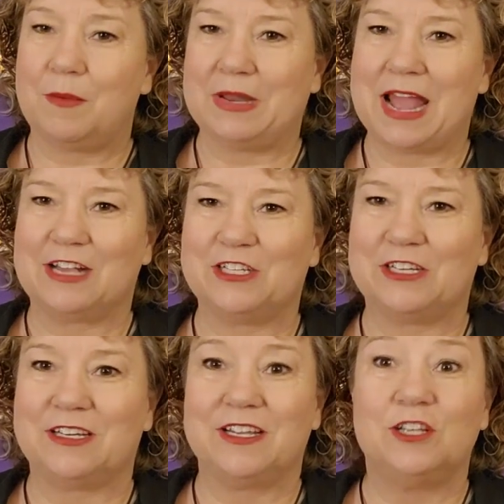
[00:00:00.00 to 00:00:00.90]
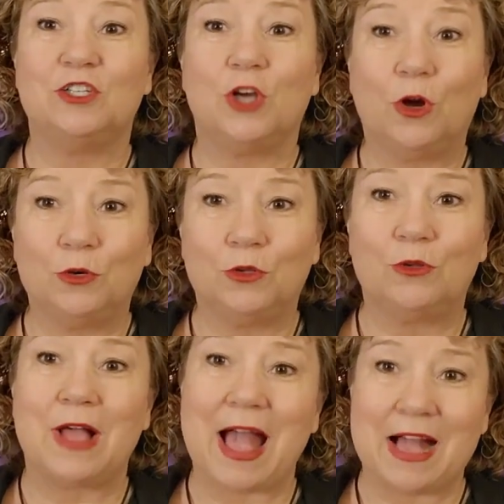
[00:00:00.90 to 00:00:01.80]
I'm in action.
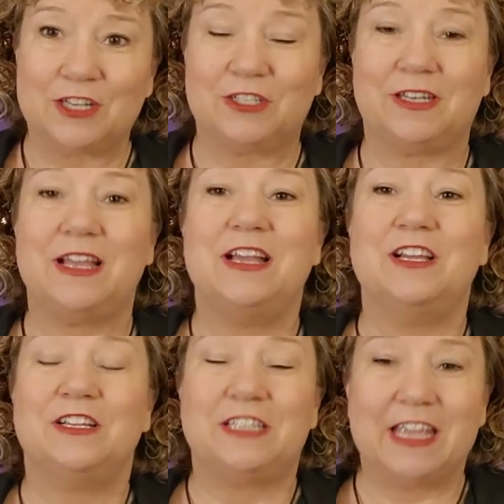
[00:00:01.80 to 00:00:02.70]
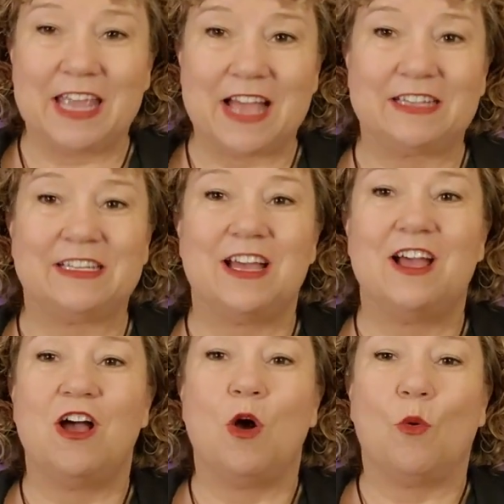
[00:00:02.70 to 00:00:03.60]
Total action to get
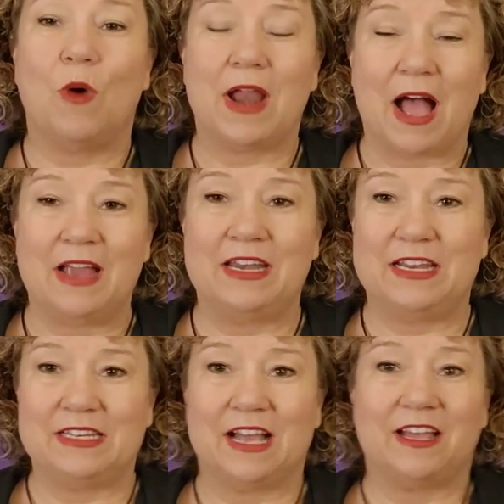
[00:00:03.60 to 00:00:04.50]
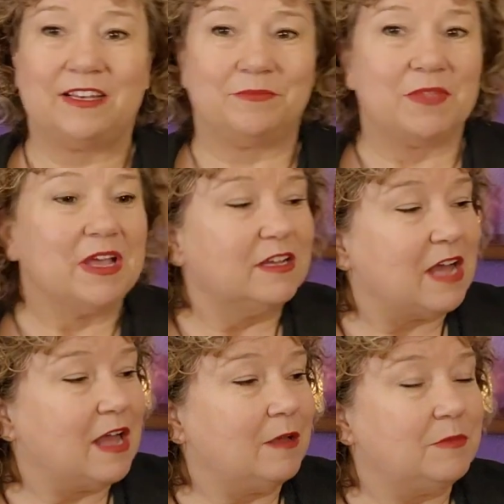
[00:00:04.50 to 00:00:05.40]
what I need done.
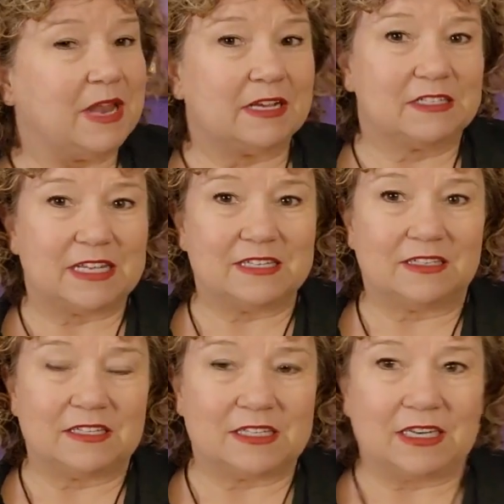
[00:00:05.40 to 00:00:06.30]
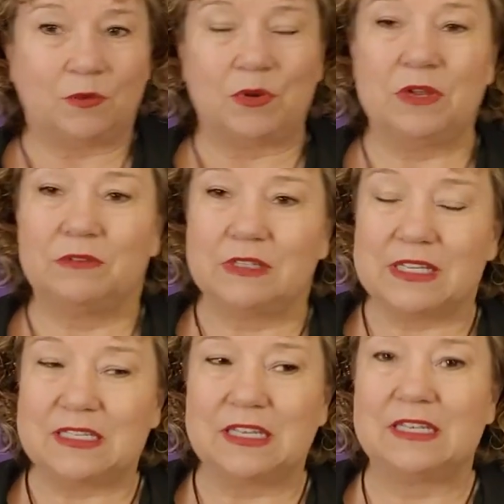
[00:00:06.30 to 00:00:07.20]
Next is listening. When you
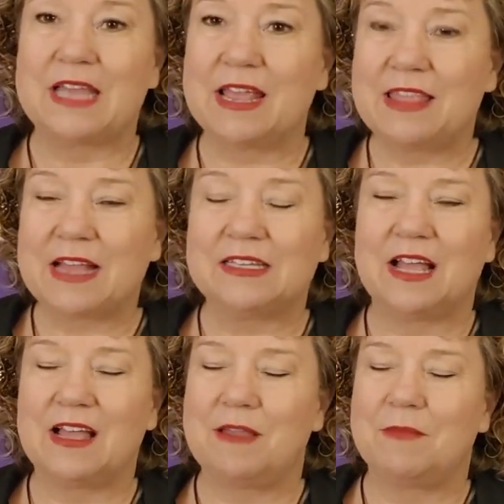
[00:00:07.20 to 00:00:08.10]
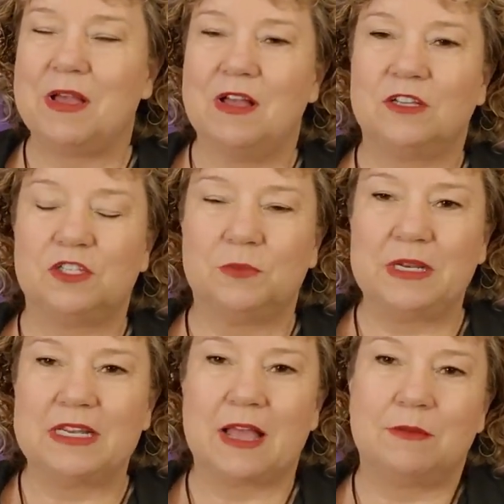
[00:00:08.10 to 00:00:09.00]
listen, take that time. So
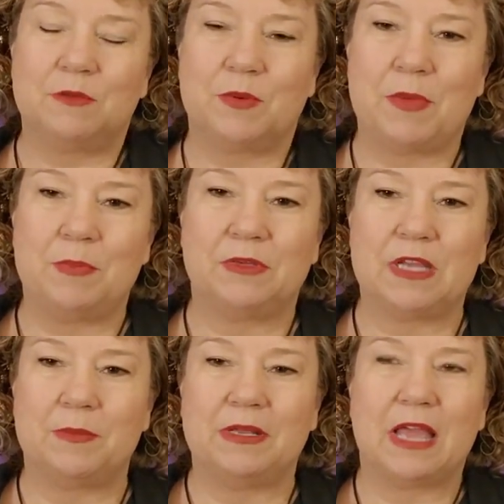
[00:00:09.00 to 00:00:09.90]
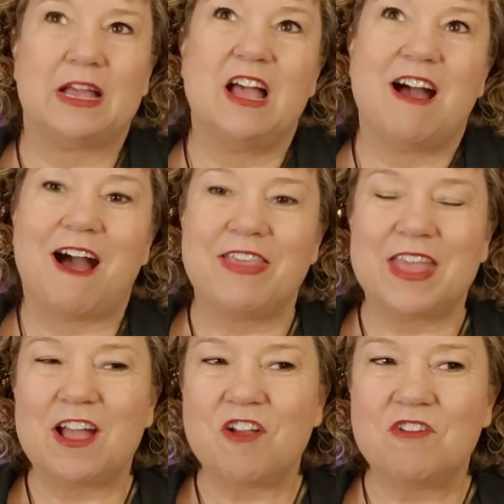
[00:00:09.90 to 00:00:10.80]
many times when people tell me like, I
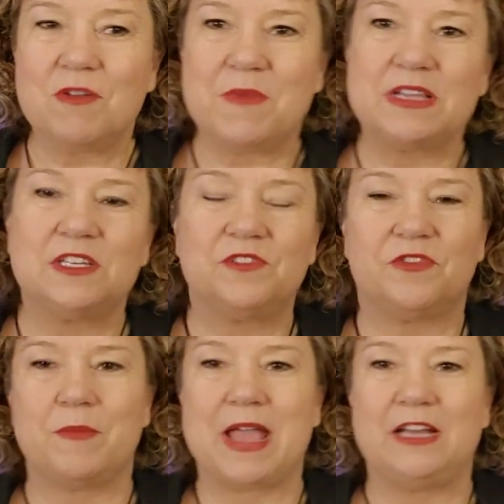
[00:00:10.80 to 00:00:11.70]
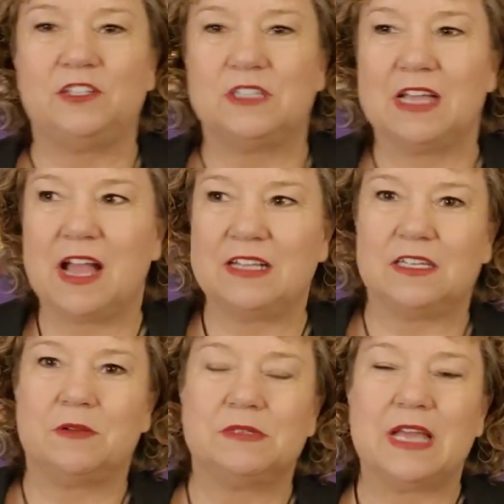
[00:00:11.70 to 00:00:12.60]
think I heard a message from my angels and
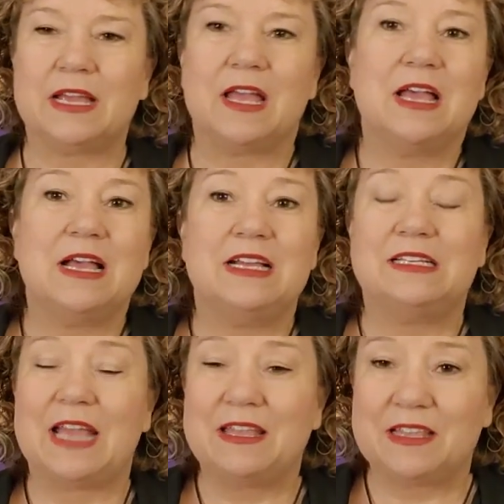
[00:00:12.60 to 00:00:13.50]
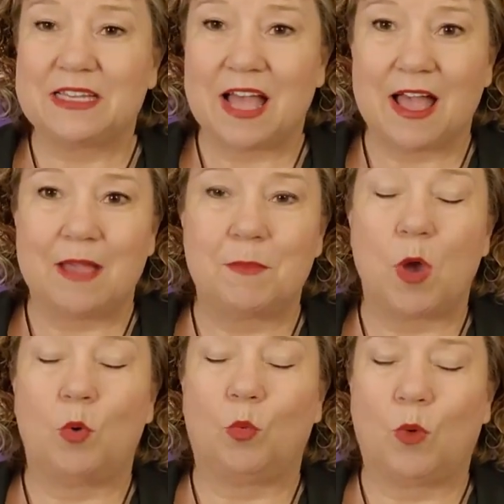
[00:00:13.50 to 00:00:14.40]
guides. And I was like, take the
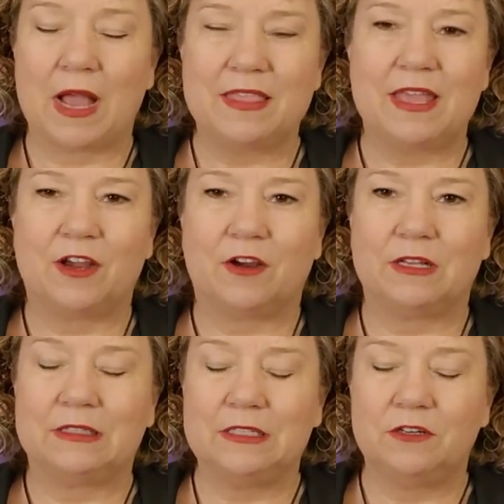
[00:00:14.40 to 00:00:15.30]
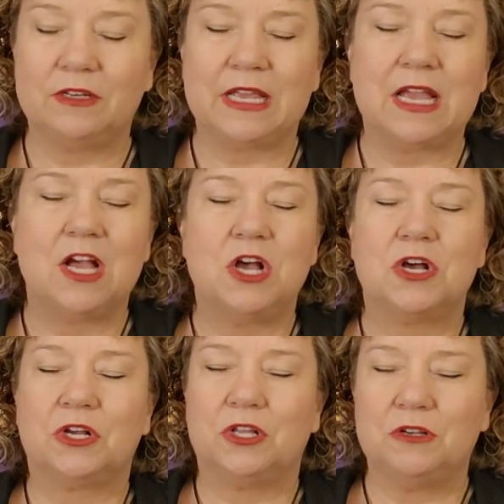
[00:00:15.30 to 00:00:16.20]
time right there, literally
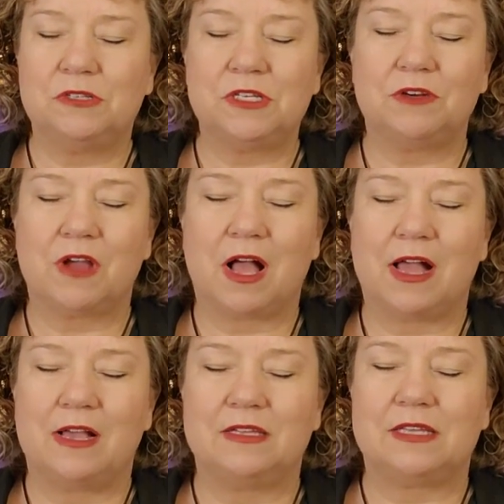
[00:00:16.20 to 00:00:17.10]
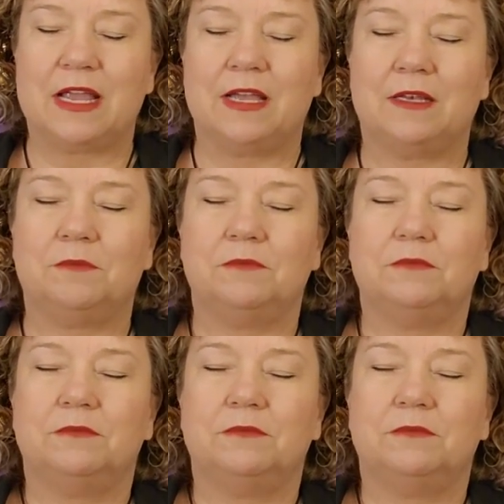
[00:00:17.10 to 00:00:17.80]
closing your eyes and,